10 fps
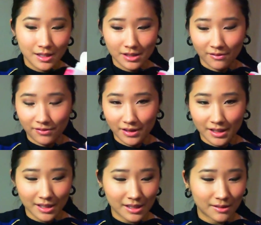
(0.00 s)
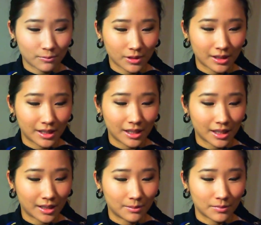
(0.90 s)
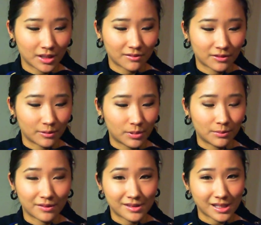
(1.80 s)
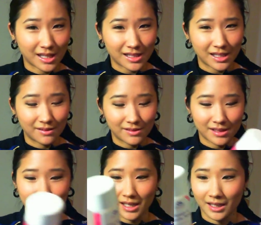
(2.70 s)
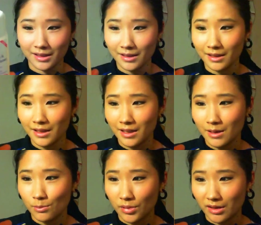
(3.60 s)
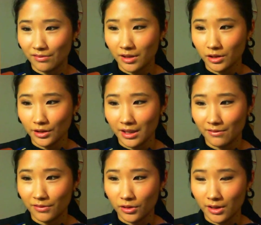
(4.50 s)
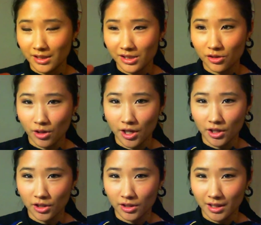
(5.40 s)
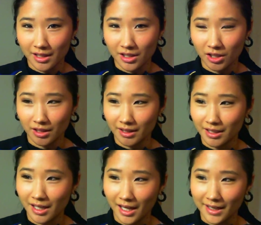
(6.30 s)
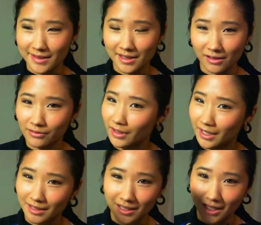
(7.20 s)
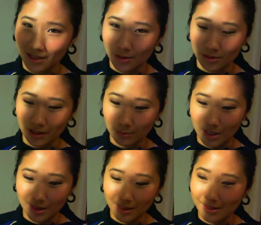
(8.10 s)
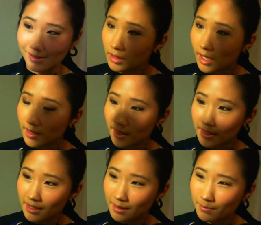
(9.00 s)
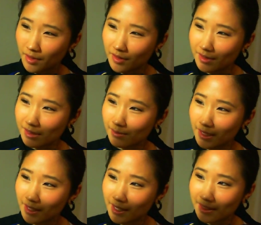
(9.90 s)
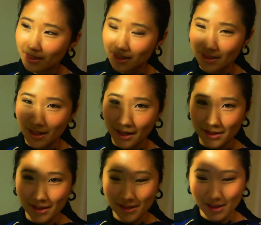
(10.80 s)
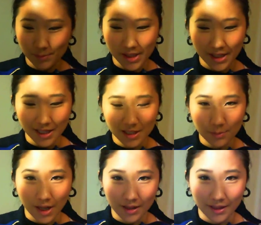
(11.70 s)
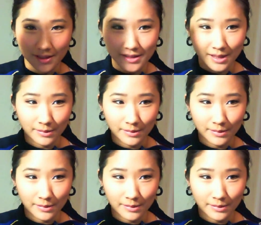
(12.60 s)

So I feel like it's really good for people who have sensitive skin. But if you're looking for a stronger glycolic acid effect, I don't recommend this. And the thing that bothers me, I guess, is that it says it's pH balanced.